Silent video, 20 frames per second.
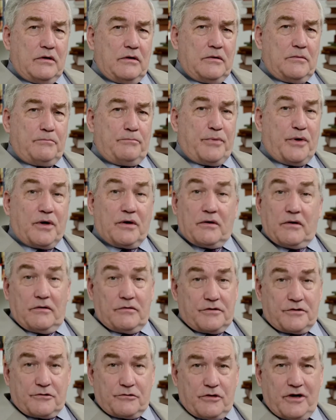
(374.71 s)

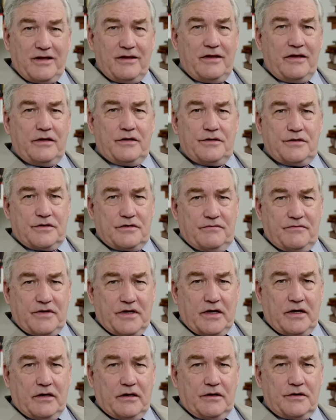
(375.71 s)
borrow trillions of
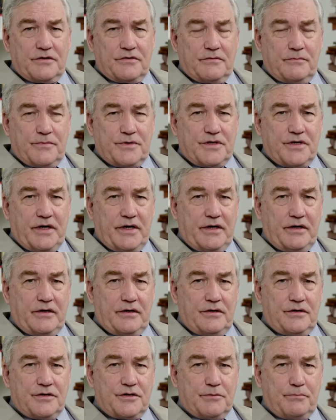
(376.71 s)
dollars from China
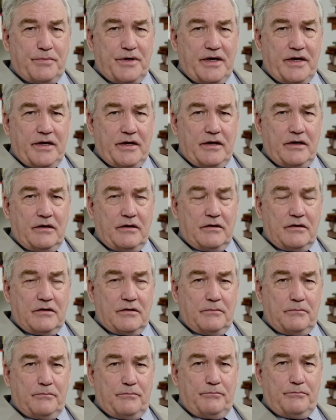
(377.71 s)
and Japan
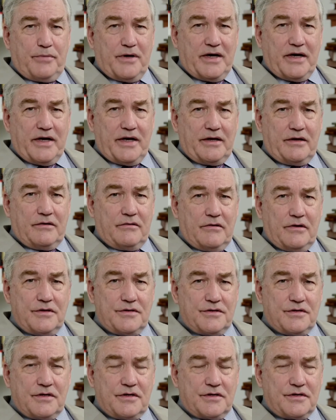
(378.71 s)
to buy
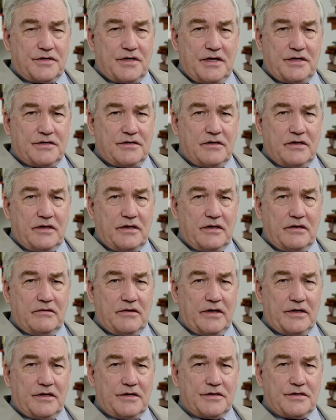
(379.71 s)
goods that essentially the
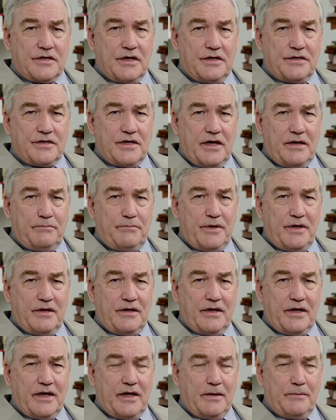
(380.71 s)
United States had been
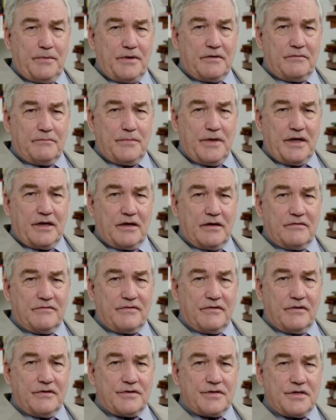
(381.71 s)
in the habit of making
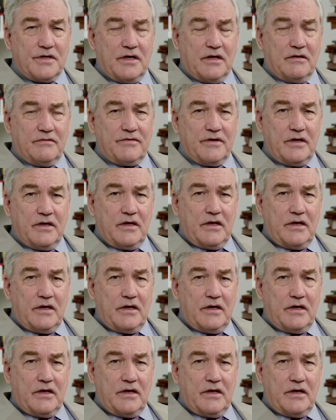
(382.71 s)
for itself.